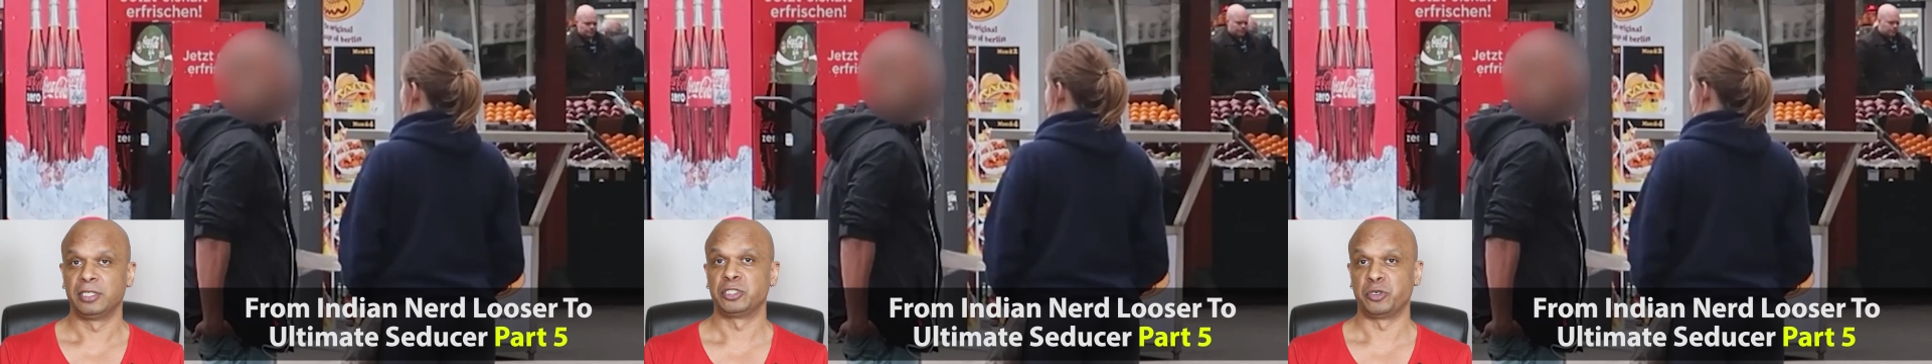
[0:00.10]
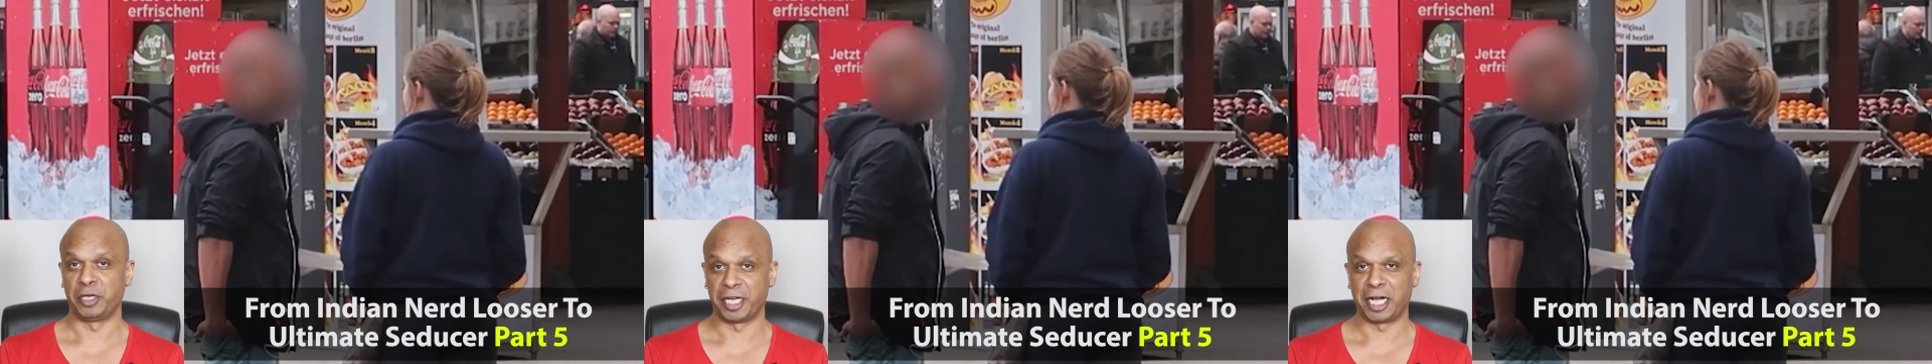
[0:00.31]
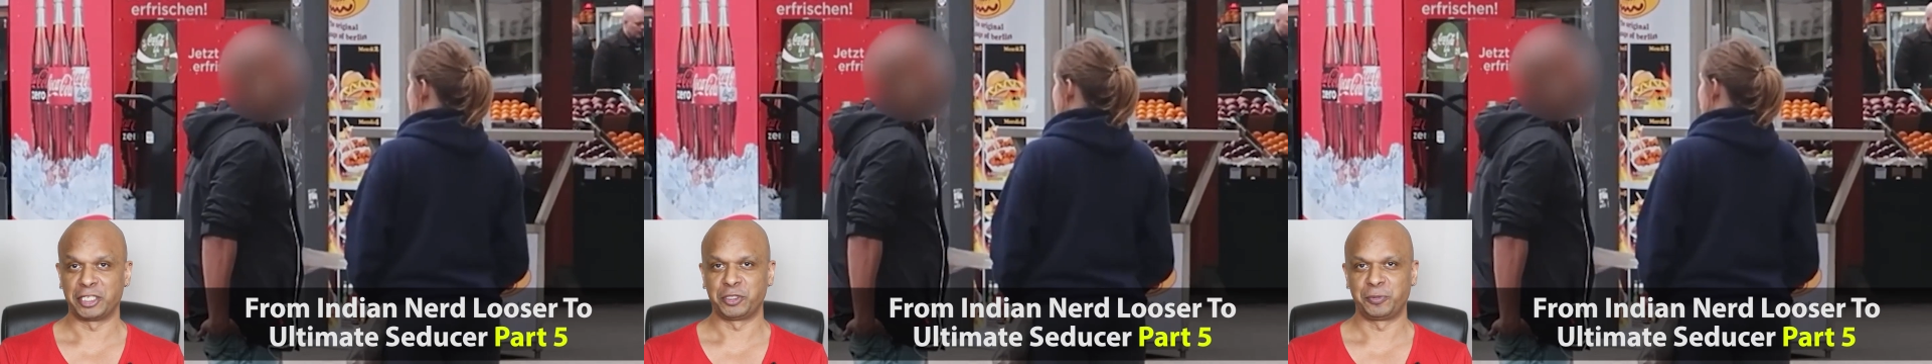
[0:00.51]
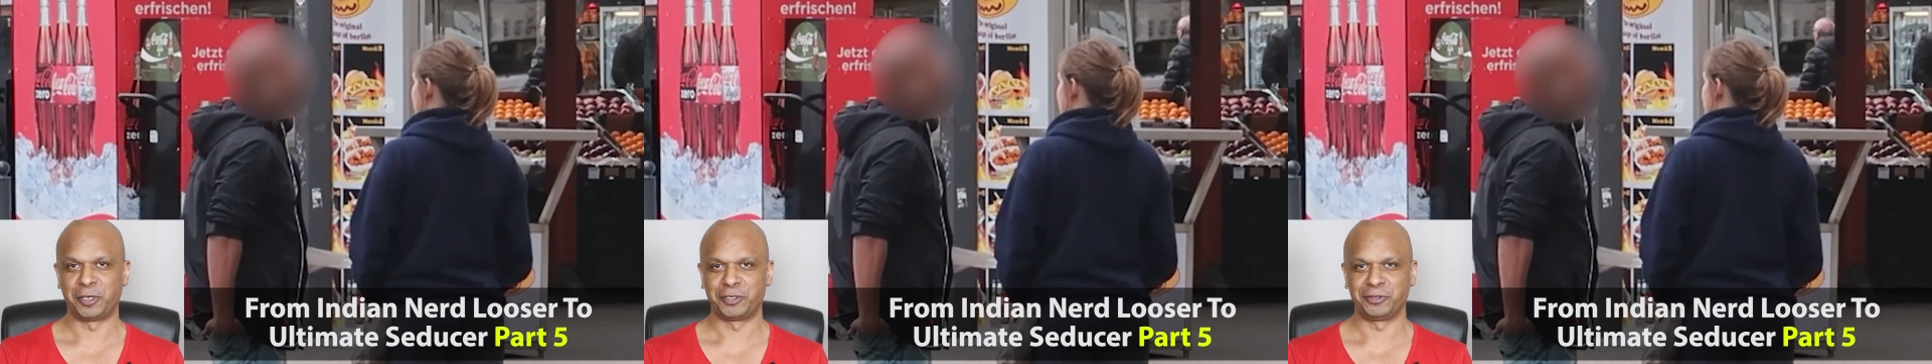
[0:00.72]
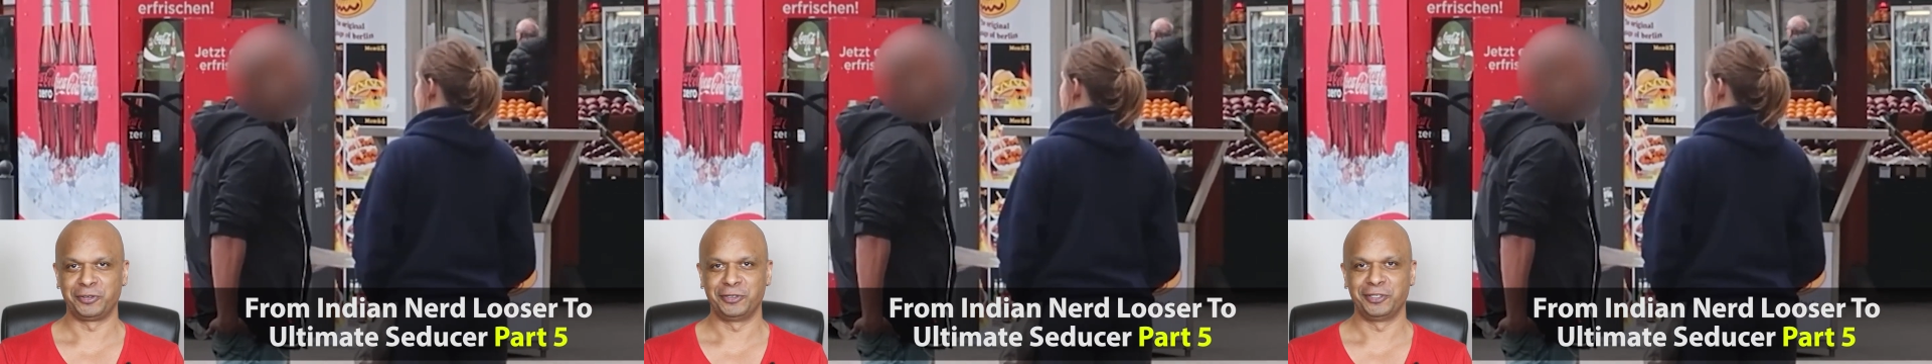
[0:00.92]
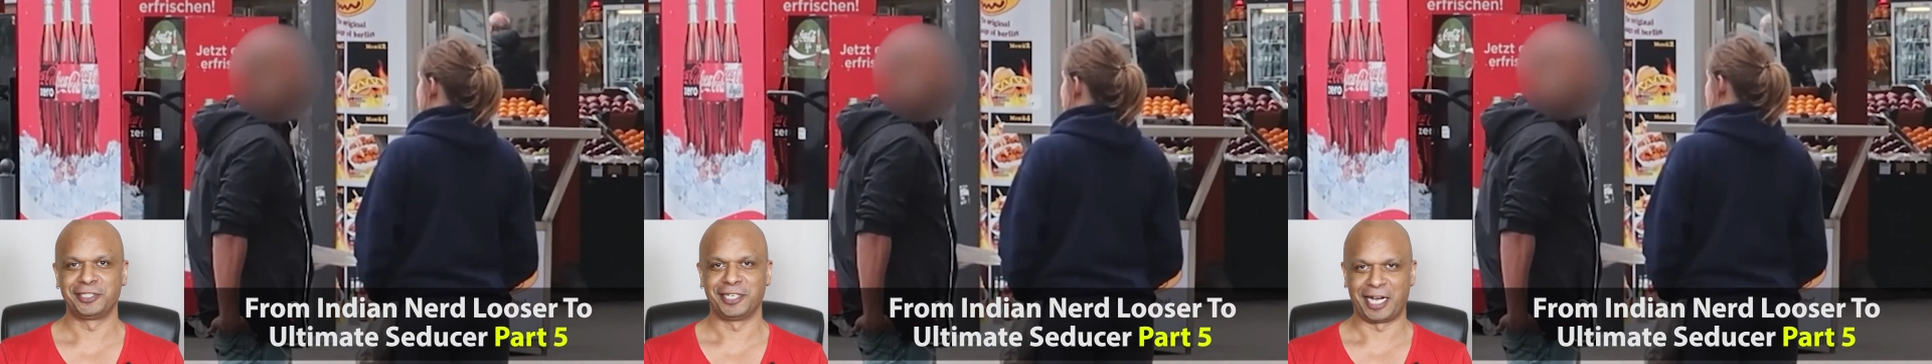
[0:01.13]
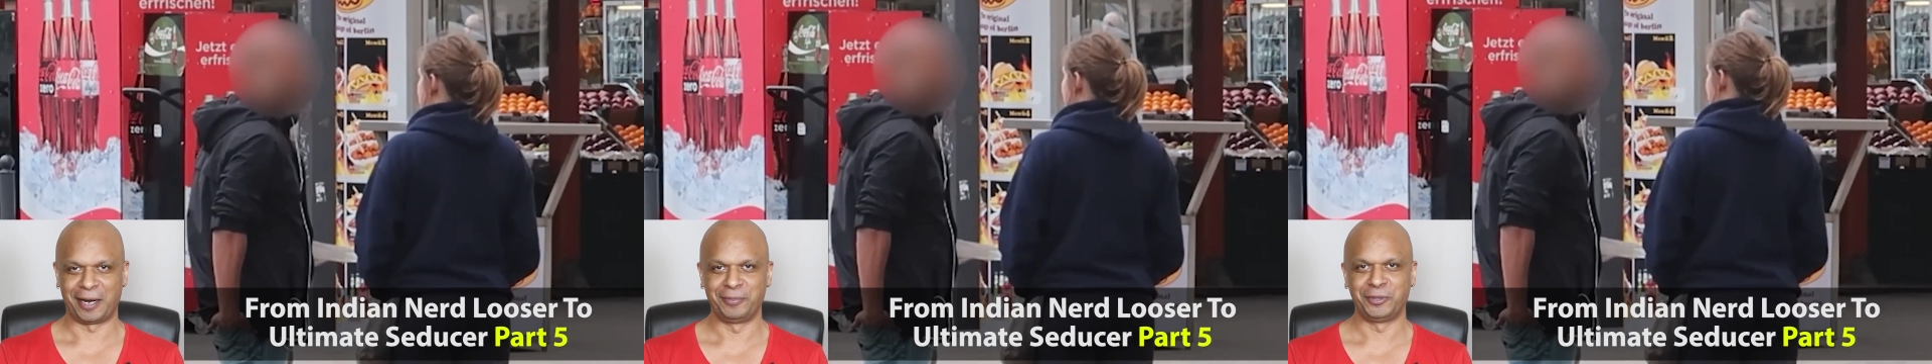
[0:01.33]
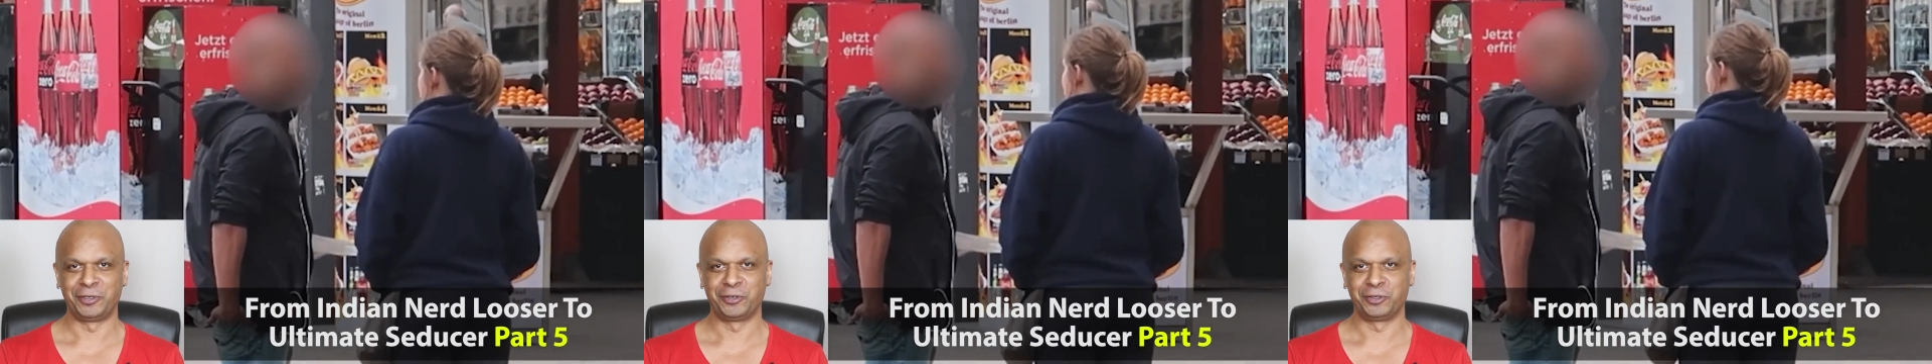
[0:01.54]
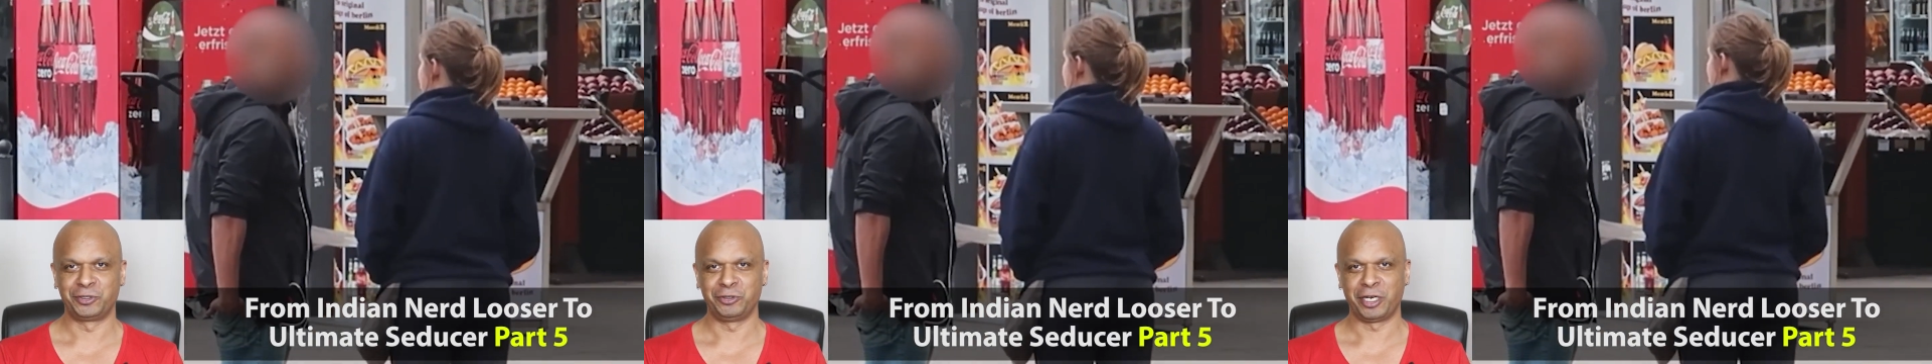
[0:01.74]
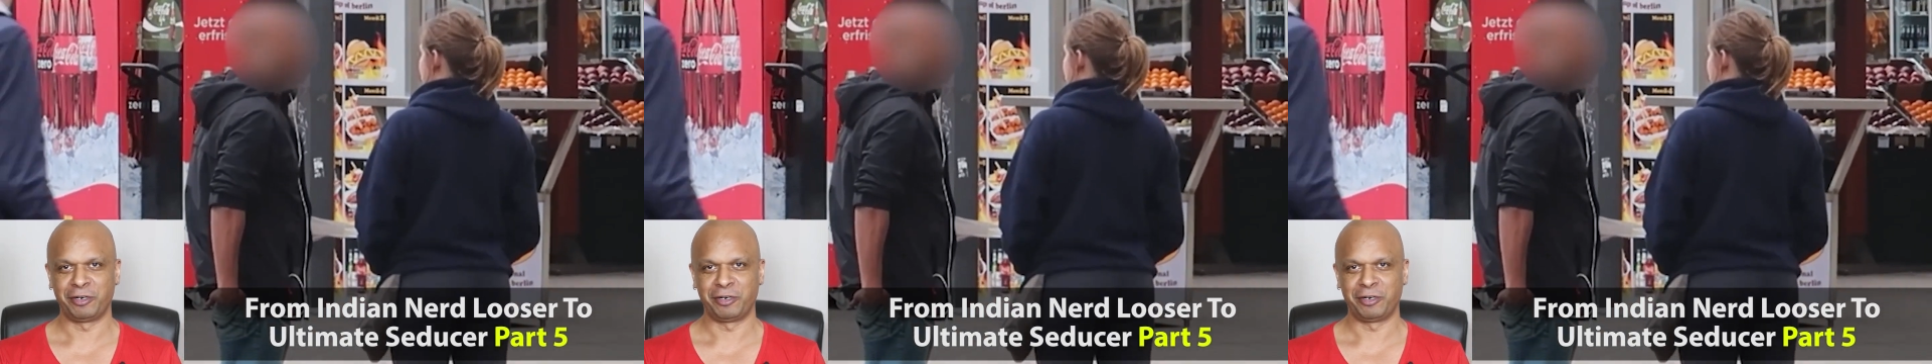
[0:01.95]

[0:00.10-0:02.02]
So hey guys, hope you're doing good. I'm doing good too.